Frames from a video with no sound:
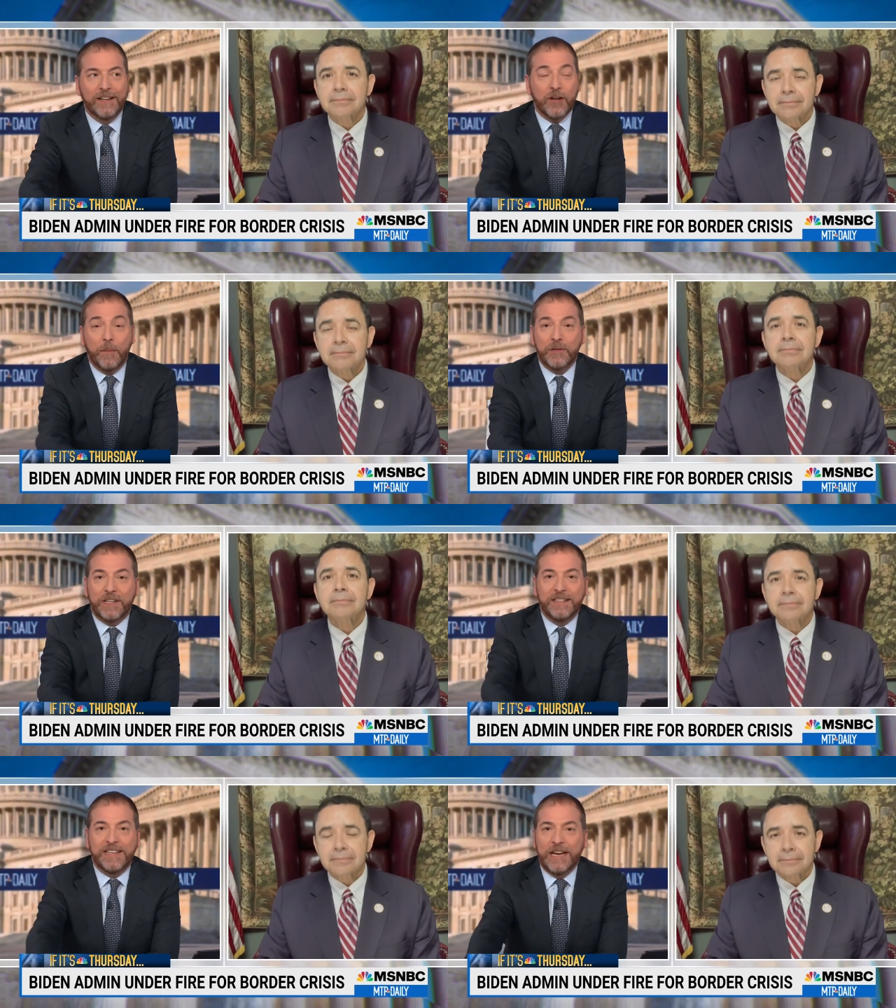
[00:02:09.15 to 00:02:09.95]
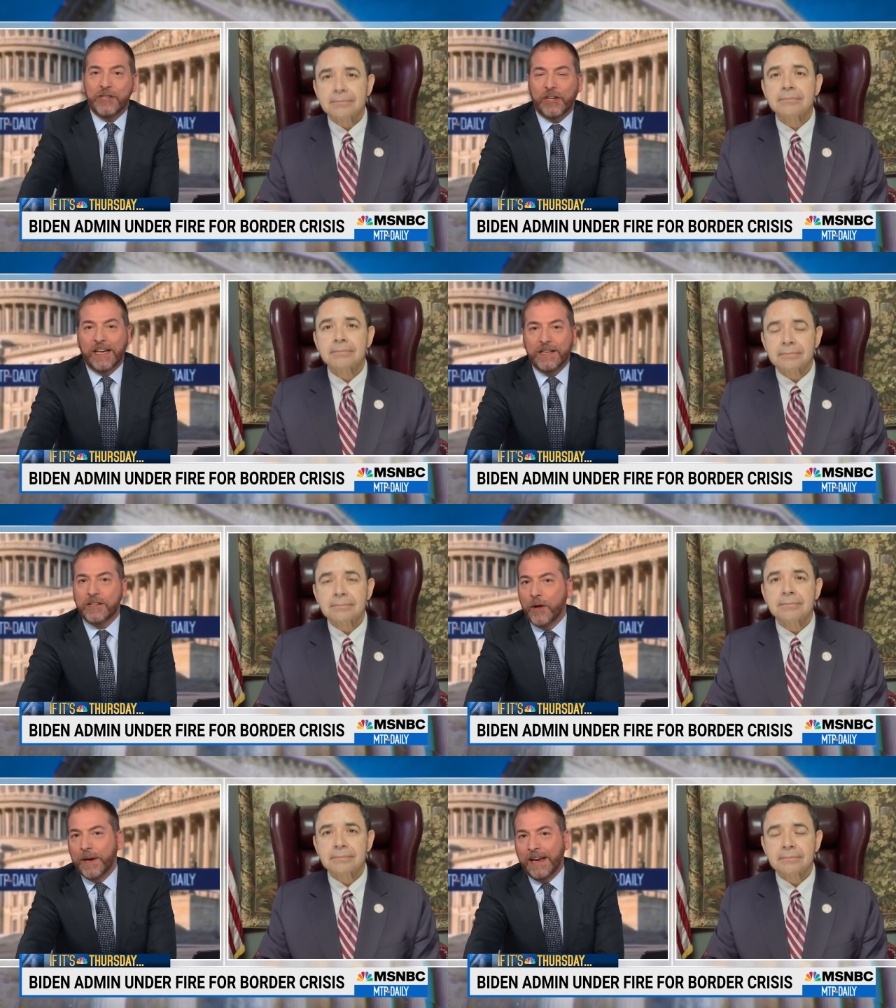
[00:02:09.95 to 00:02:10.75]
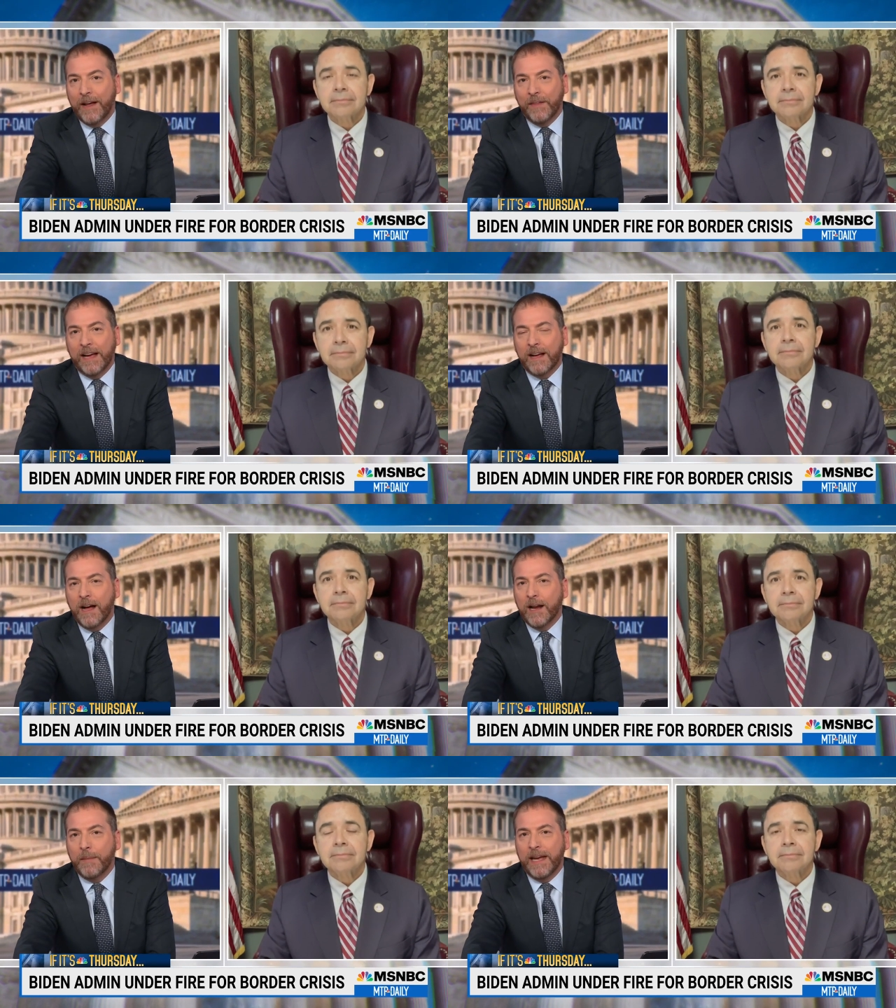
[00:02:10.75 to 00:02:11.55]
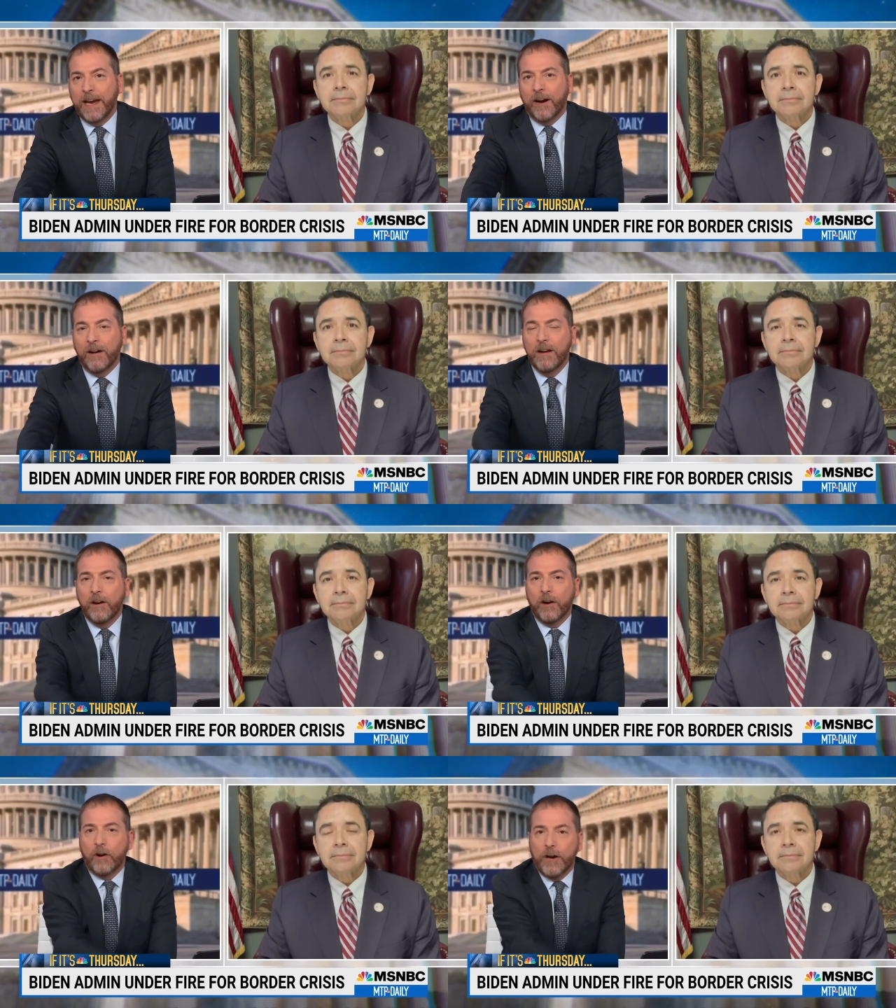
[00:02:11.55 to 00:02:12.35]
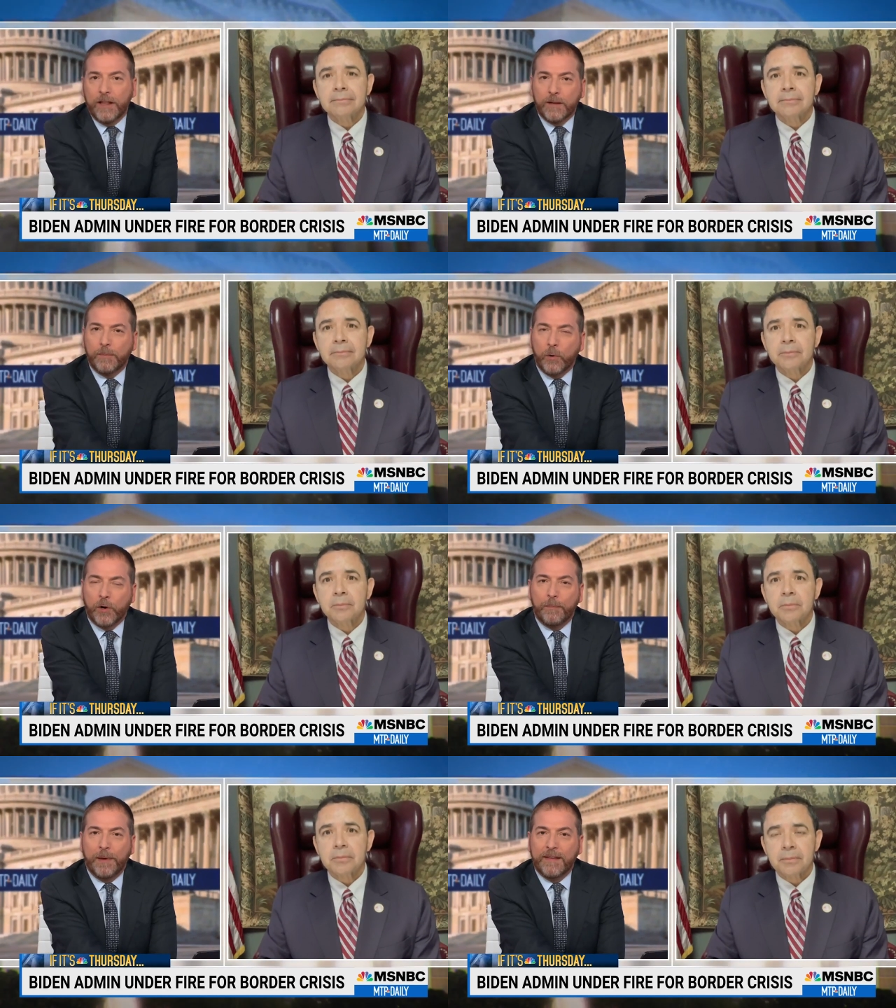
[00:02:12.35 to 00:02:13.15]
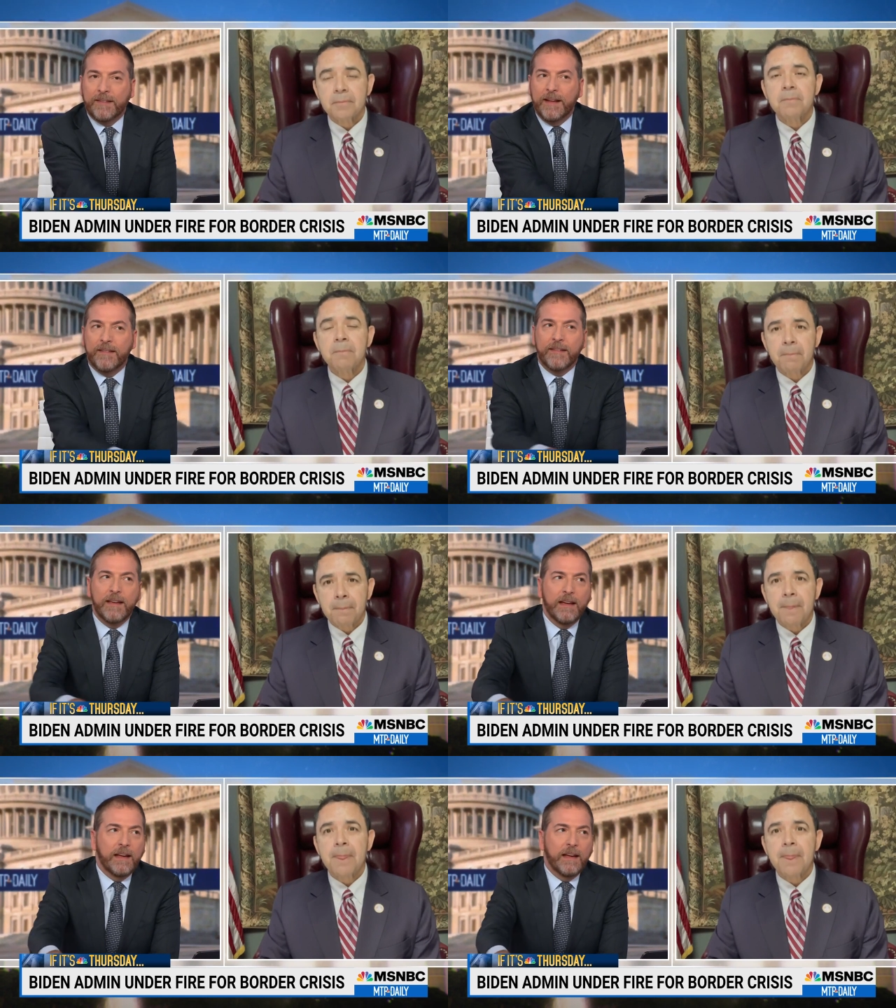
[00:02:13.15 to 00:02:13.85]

Speaker 1: It's almost intentionally slowing down the economy here, hurting the border business.